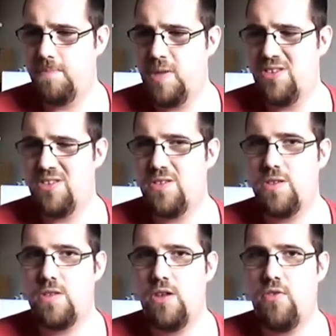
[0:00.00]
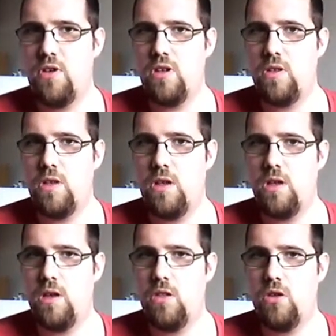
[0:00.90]
It's different
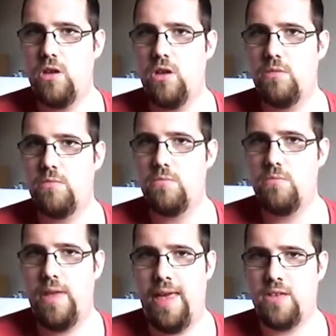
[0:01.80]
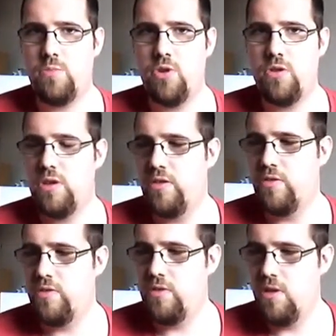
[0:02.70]
to a lot of X books
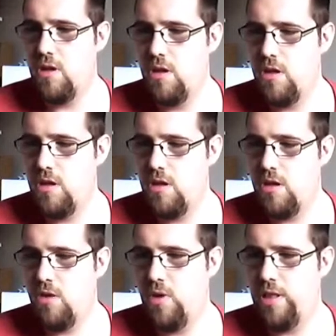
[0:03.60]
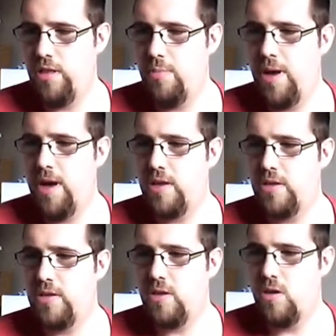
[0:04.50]
I've read in the
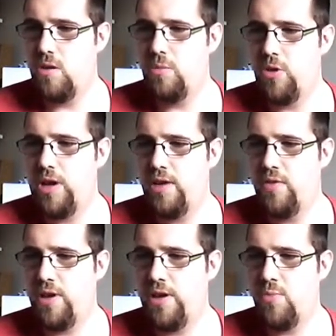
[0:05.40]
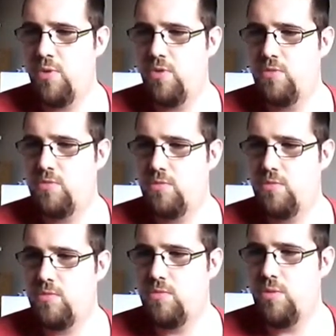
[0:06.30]
past, so I'm going to give it a couple,
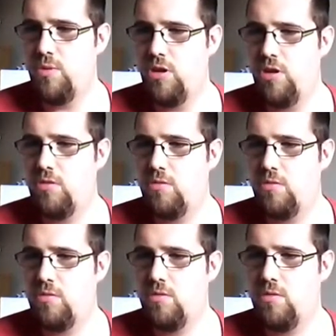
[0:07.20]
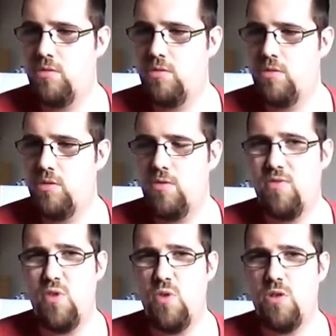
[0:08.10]
maybe
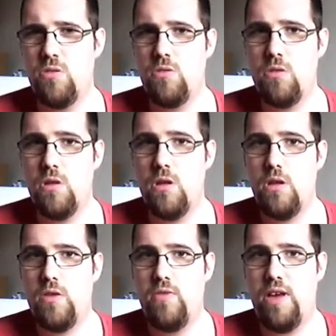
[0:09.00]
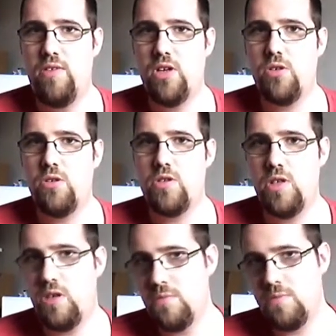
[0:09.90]
4, 5 issues,
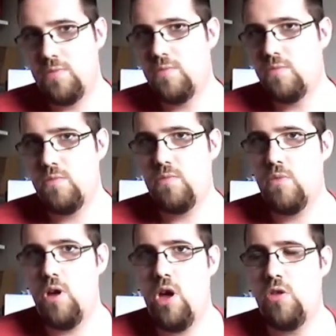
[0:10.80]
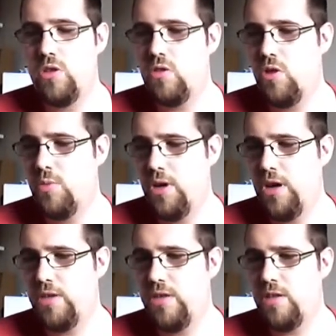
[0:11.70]
see how the story progresses.